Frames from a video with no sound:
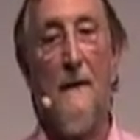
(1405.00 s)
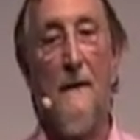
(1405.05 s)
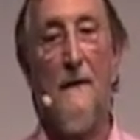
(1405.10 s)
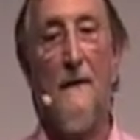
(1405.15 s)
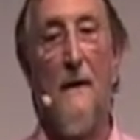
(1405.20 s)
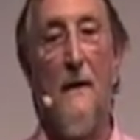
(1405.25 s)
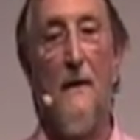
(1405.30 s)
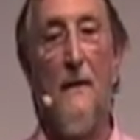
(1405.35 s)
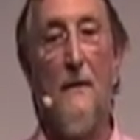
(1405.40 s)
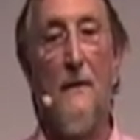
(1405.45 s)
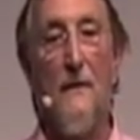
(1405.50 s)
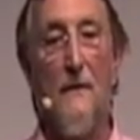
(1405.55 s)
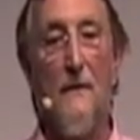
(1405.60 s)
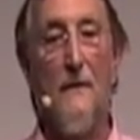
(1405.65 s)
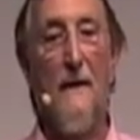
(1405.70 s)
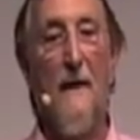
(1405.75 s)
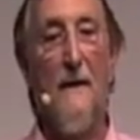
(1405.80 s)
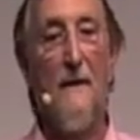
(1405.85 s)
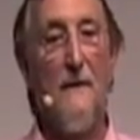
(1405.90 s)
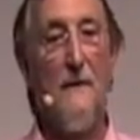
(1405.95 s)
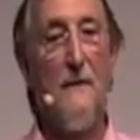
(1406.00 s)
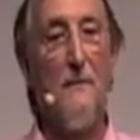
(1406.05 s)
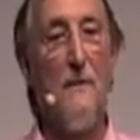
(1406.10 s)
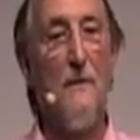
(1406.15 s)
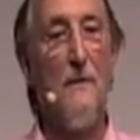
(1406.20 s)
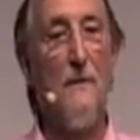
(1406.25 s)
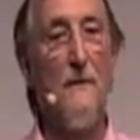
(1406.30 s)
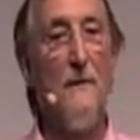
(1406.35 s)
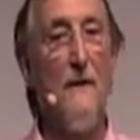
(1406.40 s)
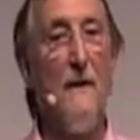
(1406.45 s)
So that
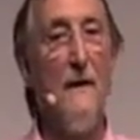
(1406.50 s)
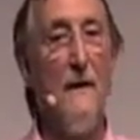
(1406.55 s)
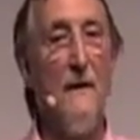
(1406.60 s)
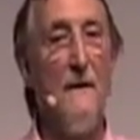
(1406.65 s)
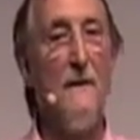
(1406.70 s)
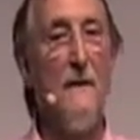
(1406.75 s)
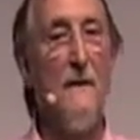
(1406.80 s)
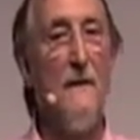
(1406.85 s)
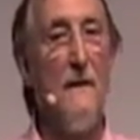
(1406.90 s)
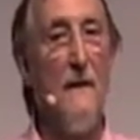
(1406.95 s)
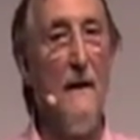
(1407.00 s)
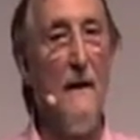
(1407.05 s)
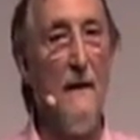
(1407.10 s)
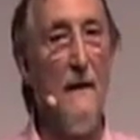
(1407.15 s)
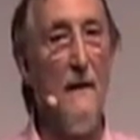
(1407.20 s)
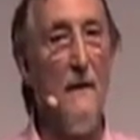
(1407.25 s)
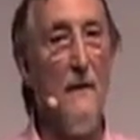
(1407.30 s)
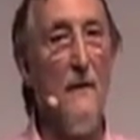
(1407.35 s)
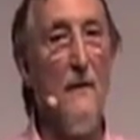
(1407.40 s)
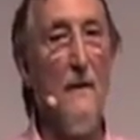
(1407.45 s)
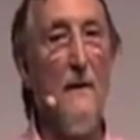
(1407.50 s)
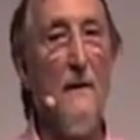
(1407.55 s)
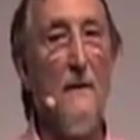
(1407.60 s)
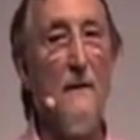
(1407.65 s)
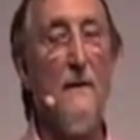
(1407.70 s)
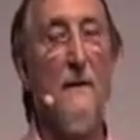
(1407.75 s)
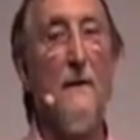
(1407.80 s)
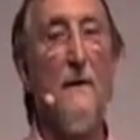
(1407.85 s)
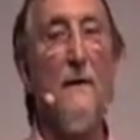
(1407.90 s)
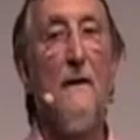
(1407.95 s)
small change in
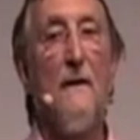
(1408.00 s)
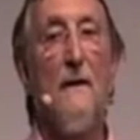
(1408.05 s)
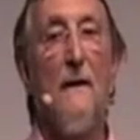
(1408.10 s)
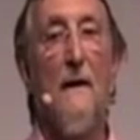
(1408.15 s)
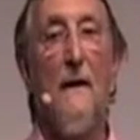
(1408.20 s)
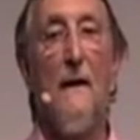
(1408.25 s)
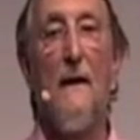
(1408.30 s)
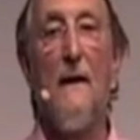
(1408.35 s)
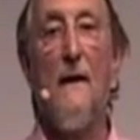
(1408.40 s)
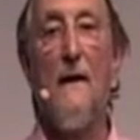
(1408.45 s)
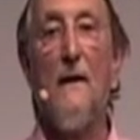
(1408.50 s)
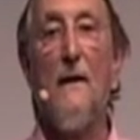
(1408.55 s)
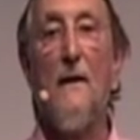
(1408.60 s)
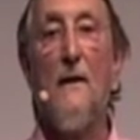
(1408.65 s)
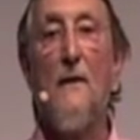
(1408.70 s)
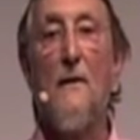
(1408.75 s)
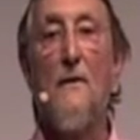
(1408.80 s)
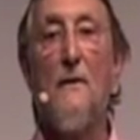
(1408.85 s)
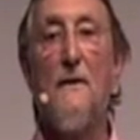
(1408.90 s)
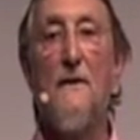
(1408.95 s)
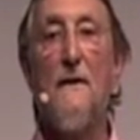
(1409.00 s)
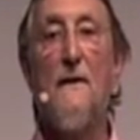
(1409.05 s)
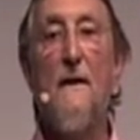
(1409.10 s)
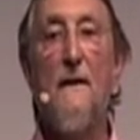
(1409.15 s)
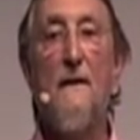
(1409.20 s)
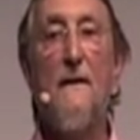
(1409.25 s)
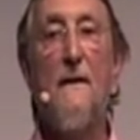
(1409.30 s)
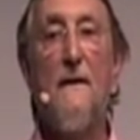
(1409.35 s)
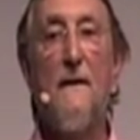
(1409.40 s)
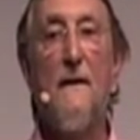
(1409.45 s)
language was an
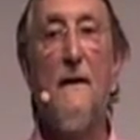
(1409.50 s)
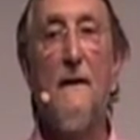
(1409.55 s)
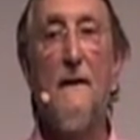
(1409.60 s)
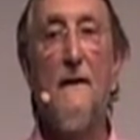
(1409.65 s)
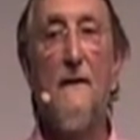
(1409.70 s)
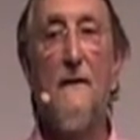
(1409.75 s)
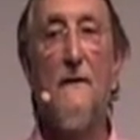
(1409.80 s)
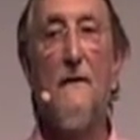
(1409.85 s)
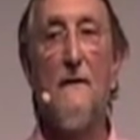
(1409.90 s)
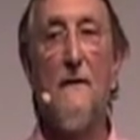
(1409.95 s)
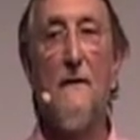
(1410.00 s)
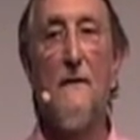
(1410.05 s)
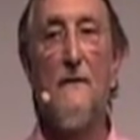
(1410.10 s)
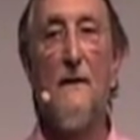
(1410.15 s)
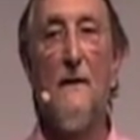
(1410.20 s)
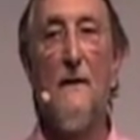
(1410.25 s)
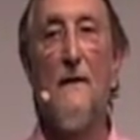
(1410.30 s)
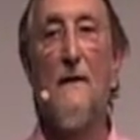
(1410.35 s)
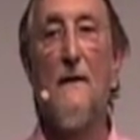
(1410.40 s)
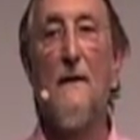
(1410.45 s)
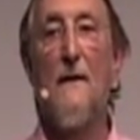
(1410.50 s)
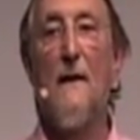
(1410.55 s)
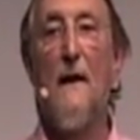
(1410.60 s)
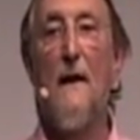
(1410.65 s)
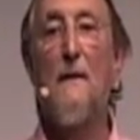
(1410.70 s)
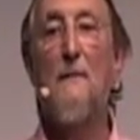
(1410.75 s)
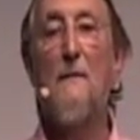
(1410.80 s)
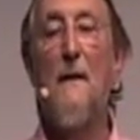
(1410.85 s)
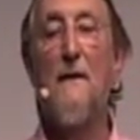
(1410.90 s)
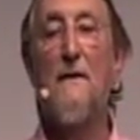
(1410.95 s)
indication of a
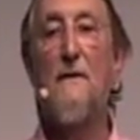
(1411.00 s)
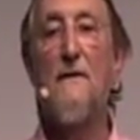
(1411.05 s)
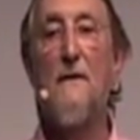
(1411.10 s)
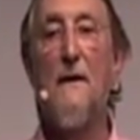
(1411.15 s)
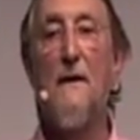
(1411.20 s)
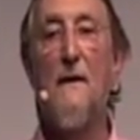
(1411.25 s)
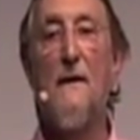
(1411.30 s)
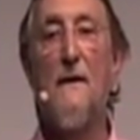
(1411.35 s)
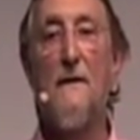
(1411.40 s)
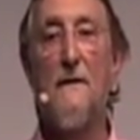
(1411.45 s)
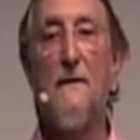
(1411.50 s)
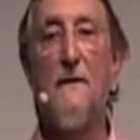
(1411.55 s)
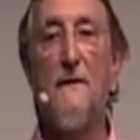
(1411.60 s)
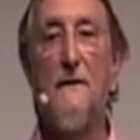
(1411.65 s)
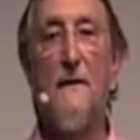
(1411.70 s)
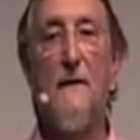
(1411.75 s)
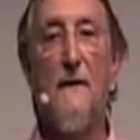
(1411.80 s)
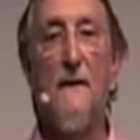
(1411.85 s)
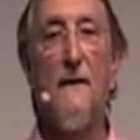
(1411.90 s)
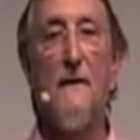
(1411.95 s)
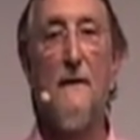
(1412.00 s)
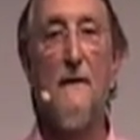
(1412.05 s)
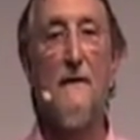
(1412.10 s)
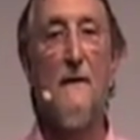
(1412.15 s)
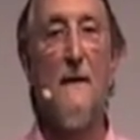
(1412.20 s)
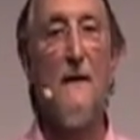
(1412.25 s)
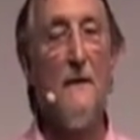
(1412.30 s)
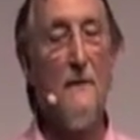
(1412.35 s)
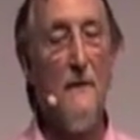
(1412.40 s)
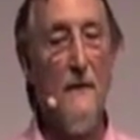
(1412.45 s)
much larger change,
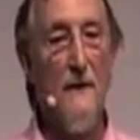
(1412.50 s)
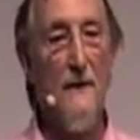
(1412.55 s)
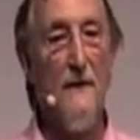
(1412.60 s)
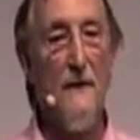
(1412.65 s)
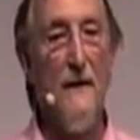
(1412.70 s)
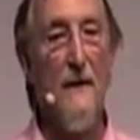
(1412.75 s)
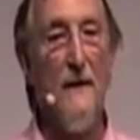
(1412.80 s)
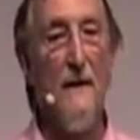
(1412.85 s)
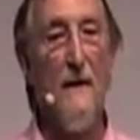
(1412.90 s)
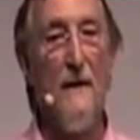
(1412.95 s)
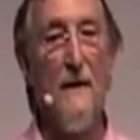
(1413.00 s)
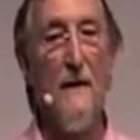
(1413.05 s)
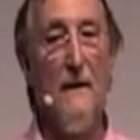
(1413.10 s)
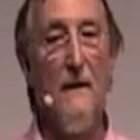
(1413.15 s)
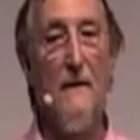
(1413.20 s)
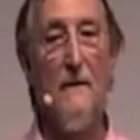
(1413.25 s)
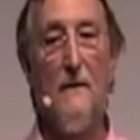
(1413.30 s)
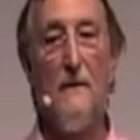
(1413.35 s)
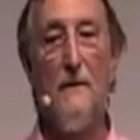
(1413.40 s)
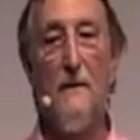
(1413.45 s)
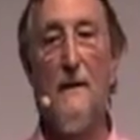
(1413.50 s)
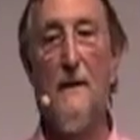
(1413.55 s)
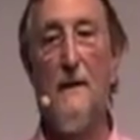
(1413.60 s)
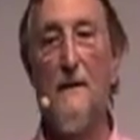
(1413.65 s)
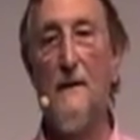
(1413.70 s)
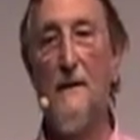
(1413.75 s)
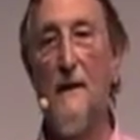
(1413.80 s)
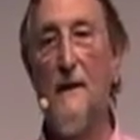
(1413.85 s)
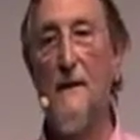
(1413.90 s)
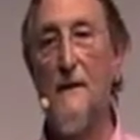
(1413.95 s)
I would say, in
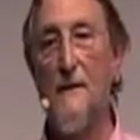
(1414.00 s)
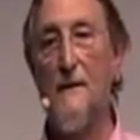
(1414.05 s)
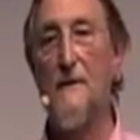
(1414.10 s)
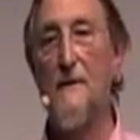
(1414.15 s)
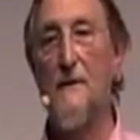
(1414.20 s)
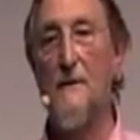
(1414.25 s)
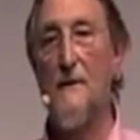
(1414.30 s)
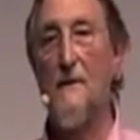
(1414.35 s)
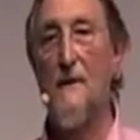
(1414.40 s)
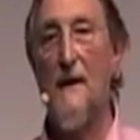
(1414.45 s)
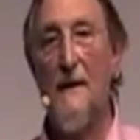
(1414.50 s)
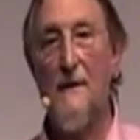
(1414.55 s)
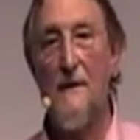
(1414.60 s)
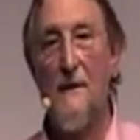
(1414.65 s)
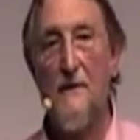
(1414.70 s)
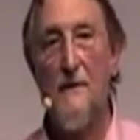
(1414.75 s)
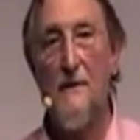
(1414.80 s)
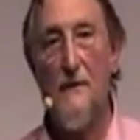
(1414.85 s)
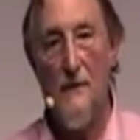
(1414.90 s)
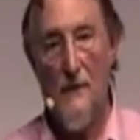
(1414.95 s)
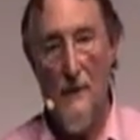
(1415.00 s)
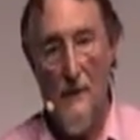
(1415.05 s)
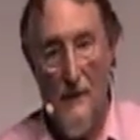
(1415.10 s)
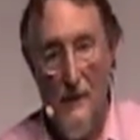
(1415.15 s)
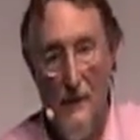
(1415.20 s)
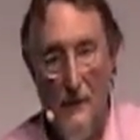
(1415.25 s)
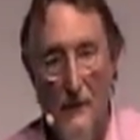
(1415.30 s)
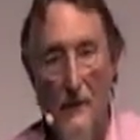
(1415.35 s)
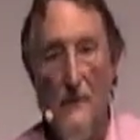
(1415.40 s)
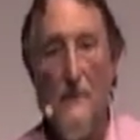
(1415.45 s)
orientation or attitude
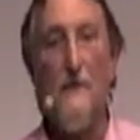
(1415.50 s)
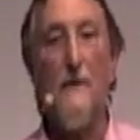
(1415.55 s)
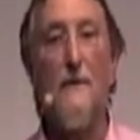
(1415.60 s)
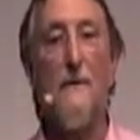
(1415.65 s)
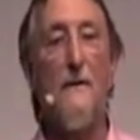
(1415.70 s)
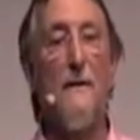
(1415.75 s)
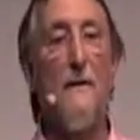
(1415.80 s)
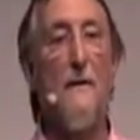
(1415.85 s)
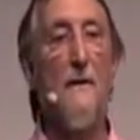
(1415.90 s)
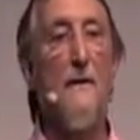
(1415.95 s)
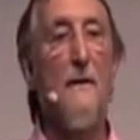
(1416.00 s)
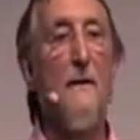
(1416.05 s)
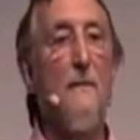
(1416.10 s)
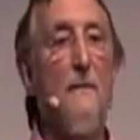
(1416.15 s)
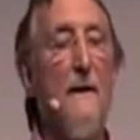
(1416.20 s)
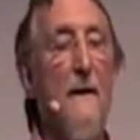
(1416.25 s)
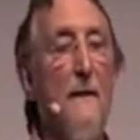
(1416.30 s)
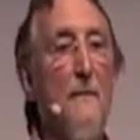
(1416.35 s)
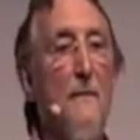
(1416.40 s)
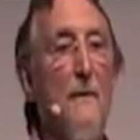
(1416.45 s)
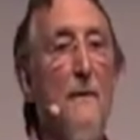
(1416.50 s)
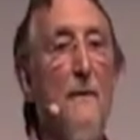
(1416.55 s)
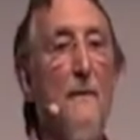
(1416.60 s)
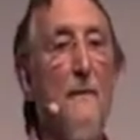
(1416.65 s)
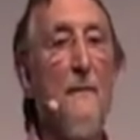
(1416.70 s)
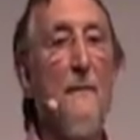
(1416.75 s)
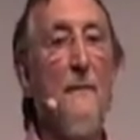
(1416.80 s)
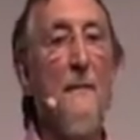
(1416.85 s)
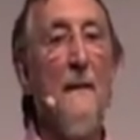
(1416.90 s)
to people.